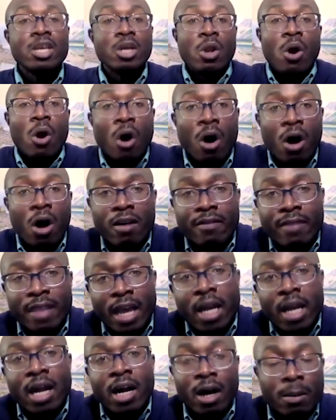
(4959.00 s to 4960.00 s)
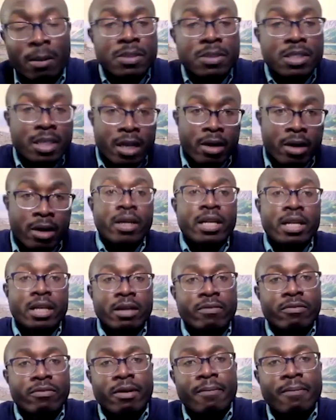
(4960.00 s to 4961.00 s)
you know, all of that comes currently
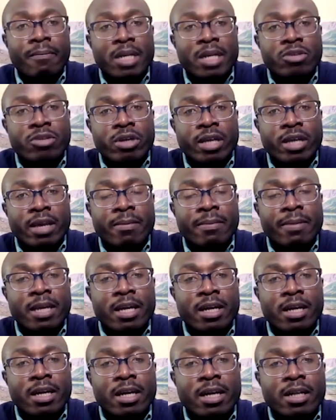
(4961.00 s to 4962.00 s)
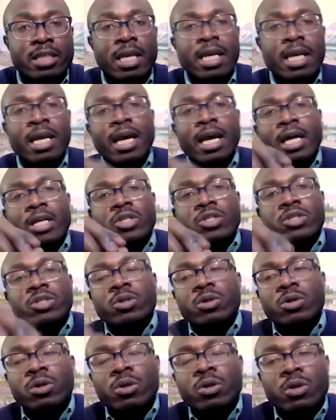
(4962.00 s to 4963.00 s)
from petrochemicals, and
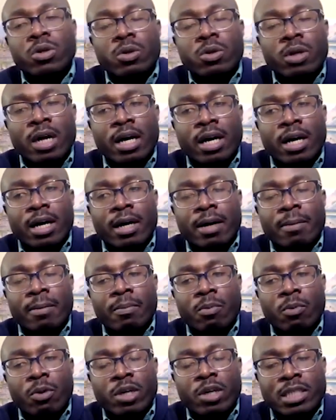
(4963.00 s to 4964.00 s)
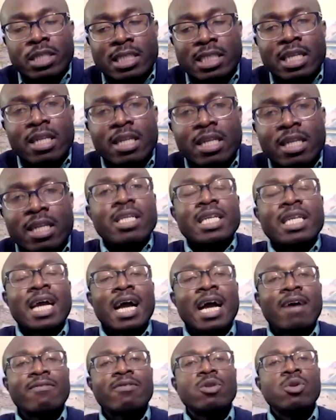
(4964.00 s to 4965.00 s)
so um, we're still going
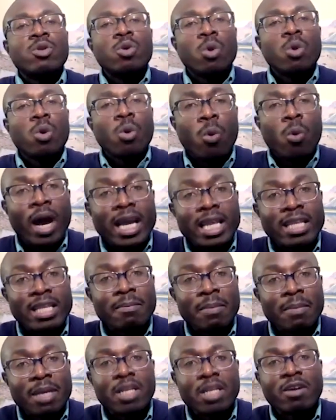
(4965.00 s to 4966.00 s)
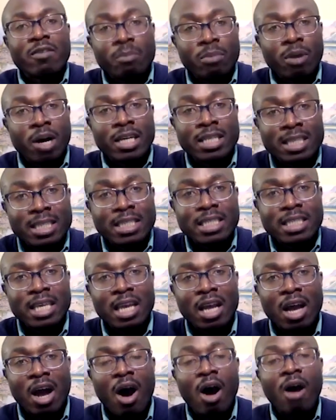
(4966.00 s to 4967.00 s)
to have to do quite a bit of
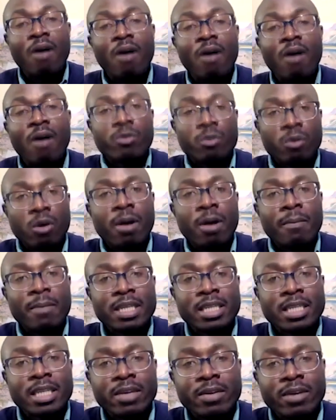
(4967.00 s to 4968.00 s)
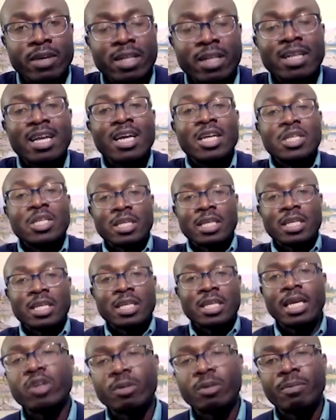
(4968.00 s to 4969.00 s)
processing of the raw material to
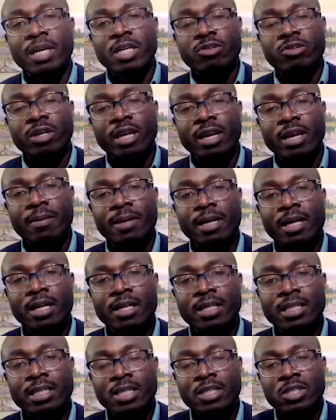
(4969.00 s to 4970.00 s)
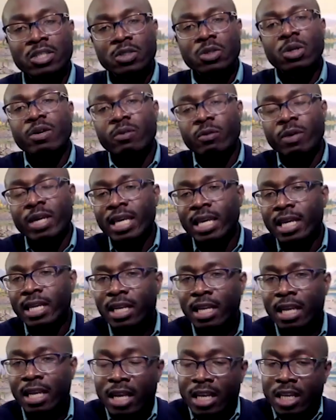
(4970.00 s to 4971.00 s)
get our petrochemicals, and so if we
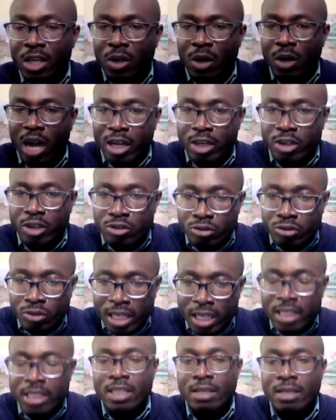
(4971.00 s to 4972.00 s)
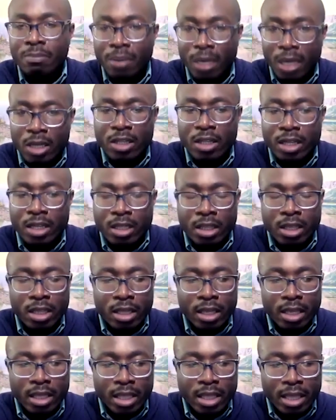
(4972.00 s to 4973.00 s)
can, you know, address the the,
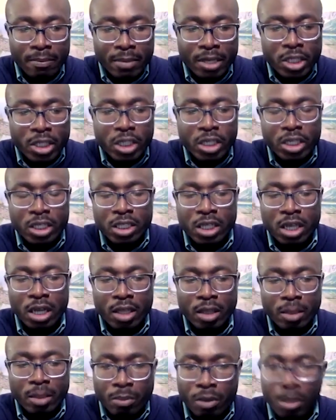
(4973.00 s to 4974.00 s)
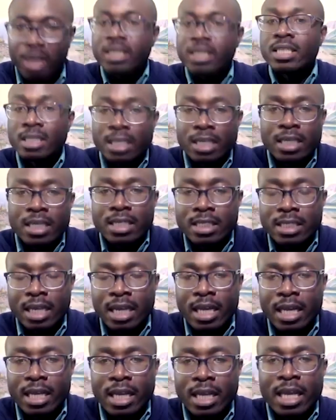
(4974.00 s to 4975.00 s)
the, the emissions on the processing
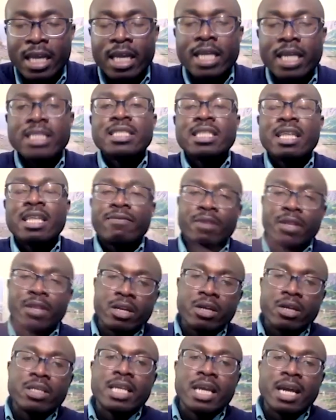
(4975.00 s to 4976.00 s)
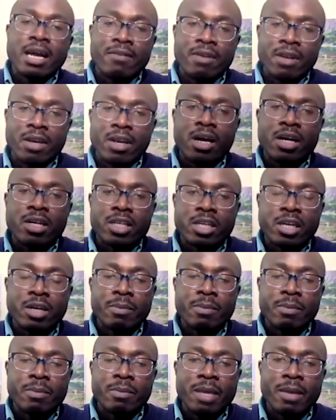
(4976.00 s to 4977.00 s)
side, it's definitely going to have a long term
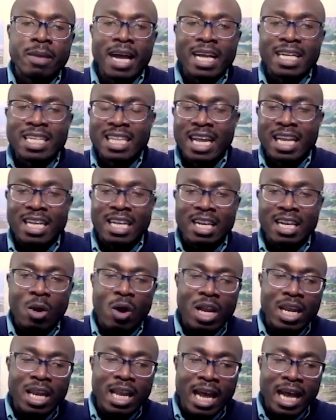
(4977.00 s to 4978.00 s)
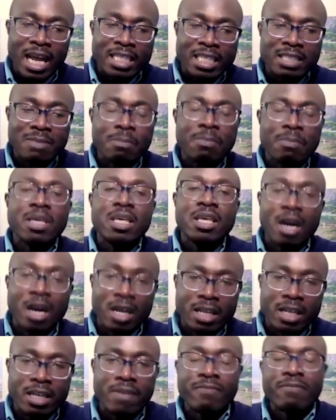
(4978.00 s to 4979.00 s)
impact that lasts
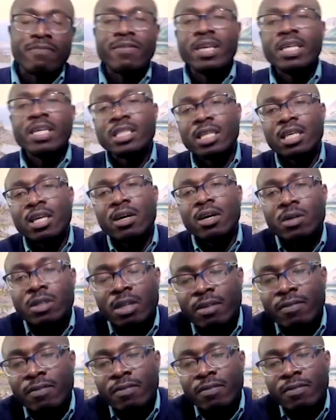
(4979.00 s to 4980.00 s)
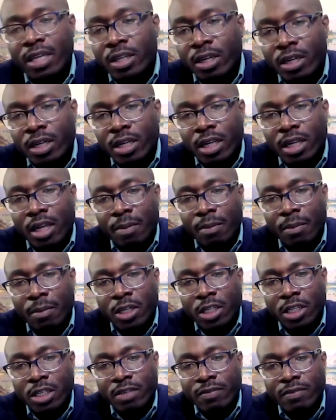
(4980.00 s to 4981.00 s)
beyond phasing out of internal
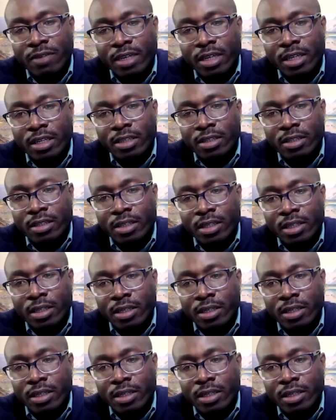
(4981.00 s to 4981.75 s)
combustion vehicles